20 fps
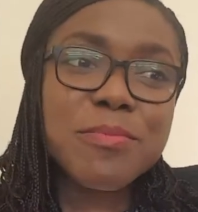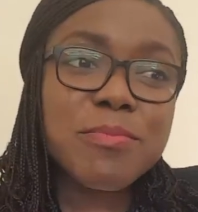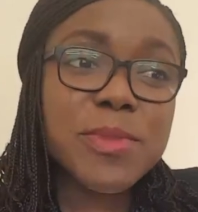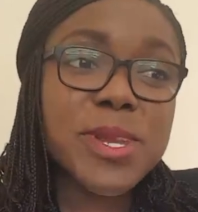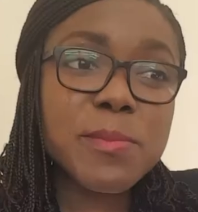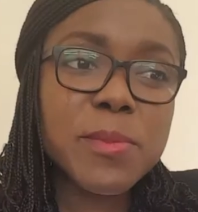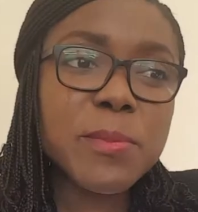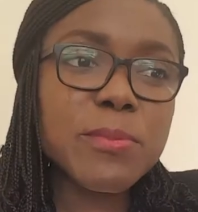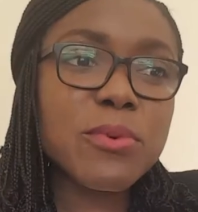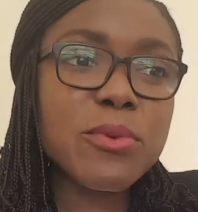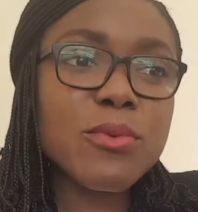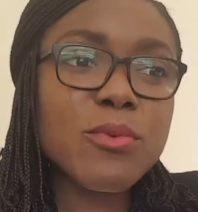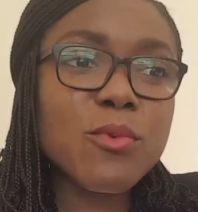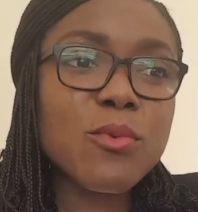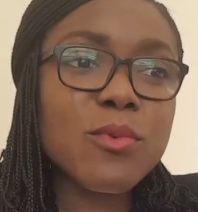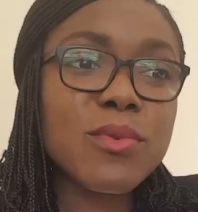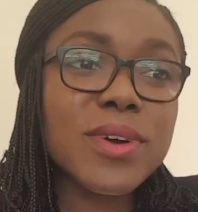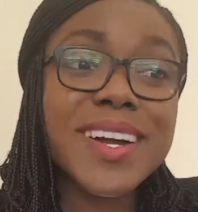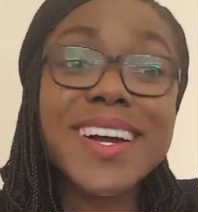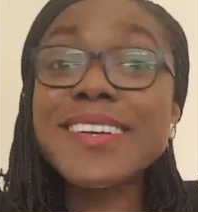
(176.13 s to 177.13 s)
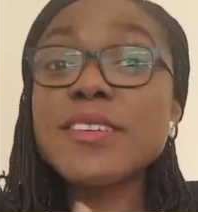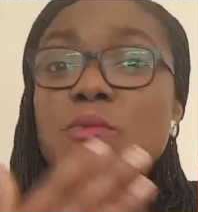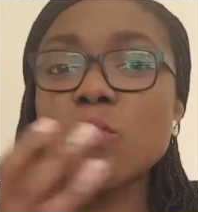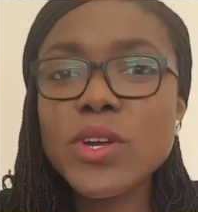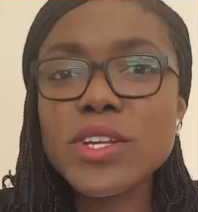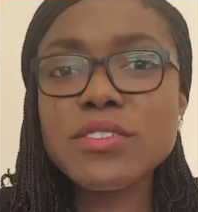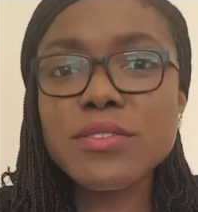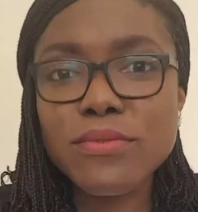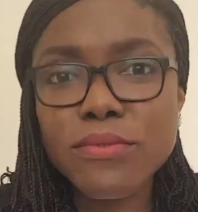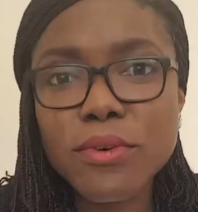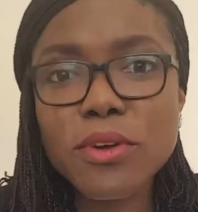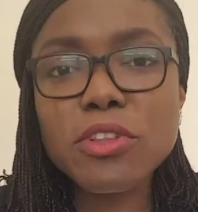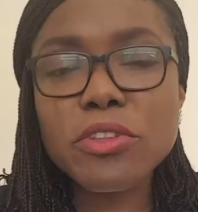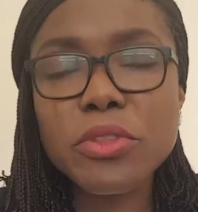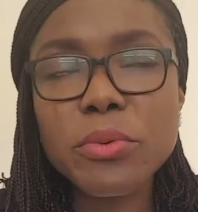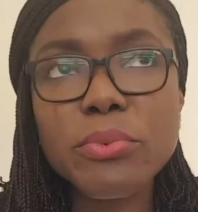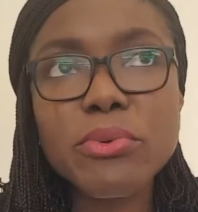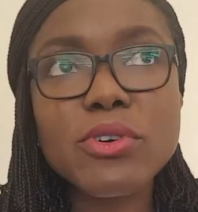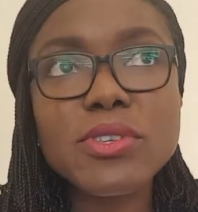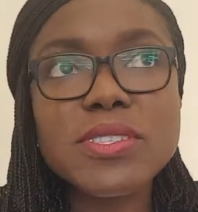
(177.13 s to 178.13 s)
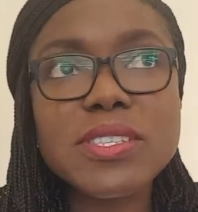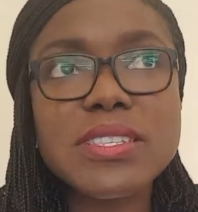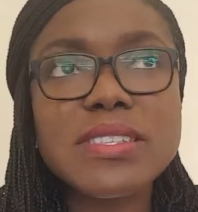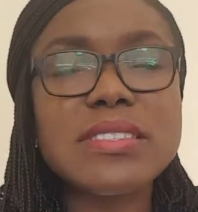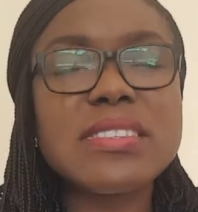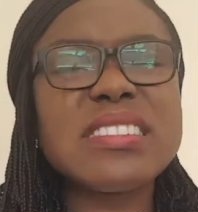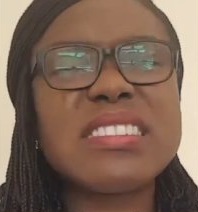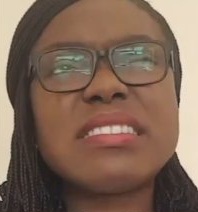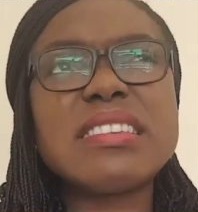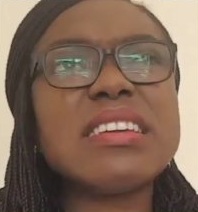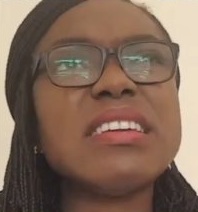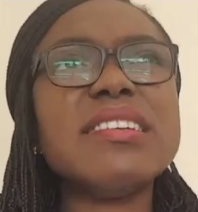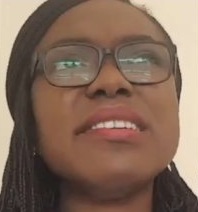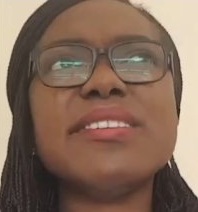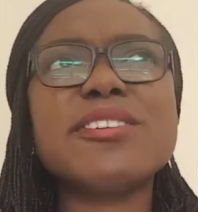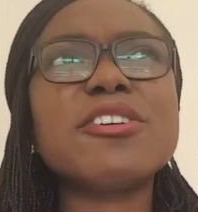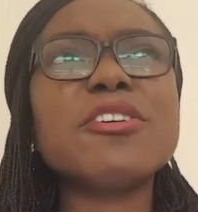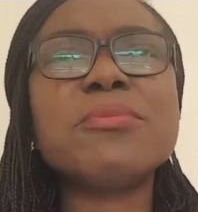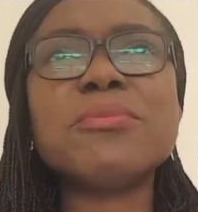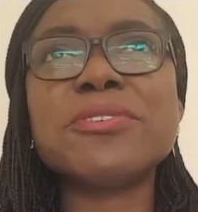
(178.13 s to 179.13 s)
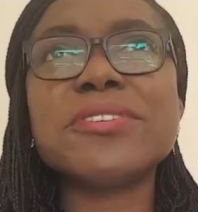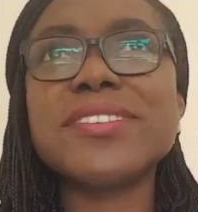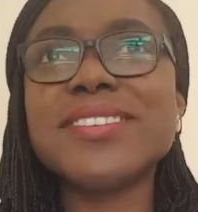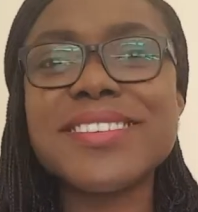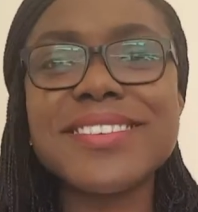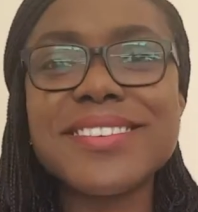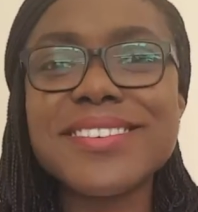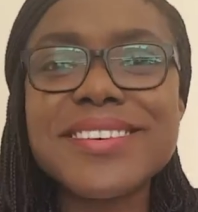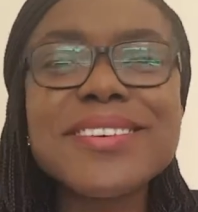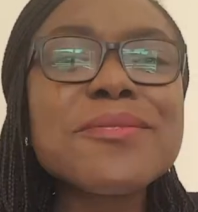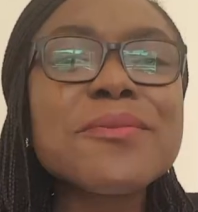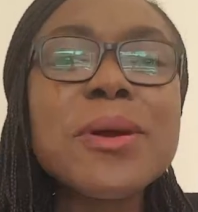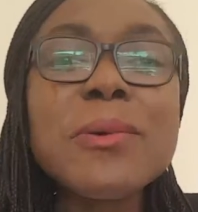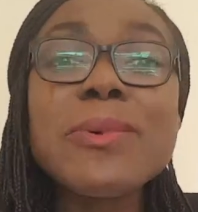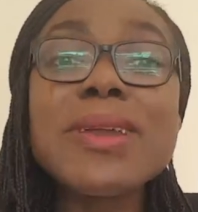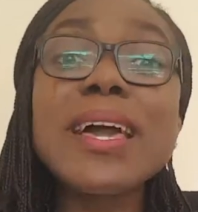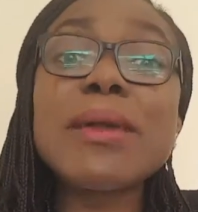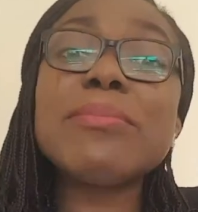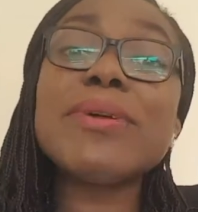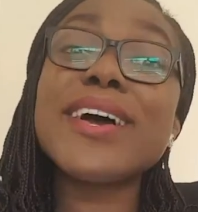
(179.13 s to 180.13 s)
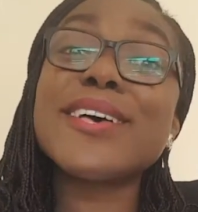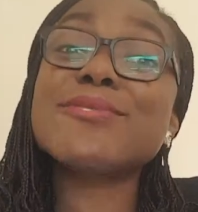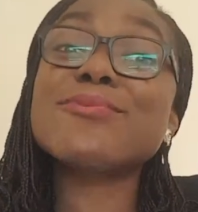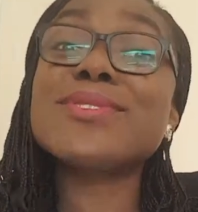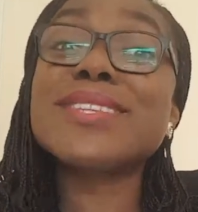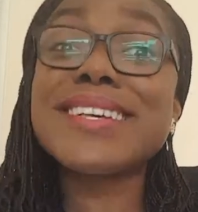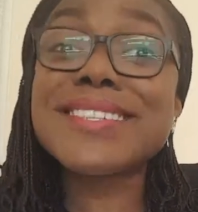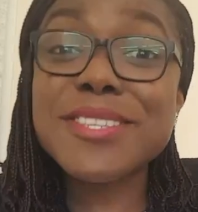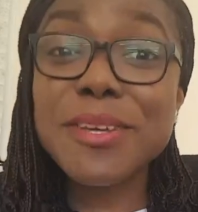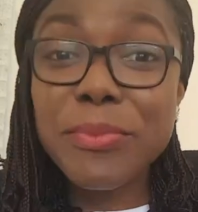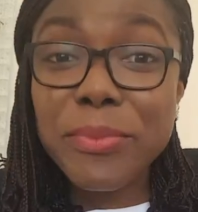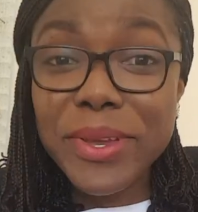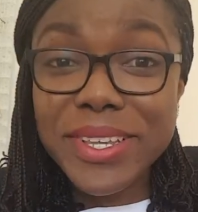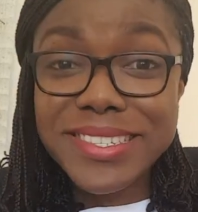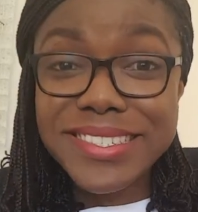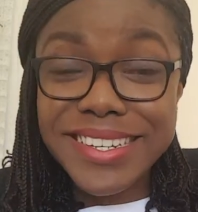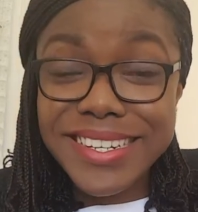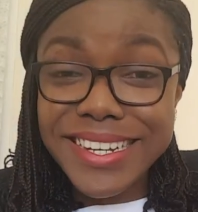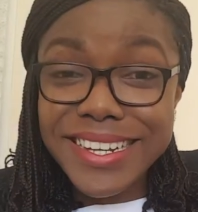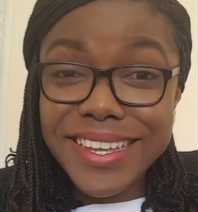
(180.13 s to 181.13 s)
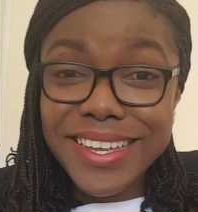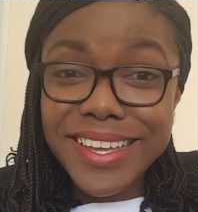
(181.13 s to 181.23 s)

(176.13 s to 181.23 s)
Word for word: Many people can't wait to follow the process. They're saying, come on, when will I be as good as that person?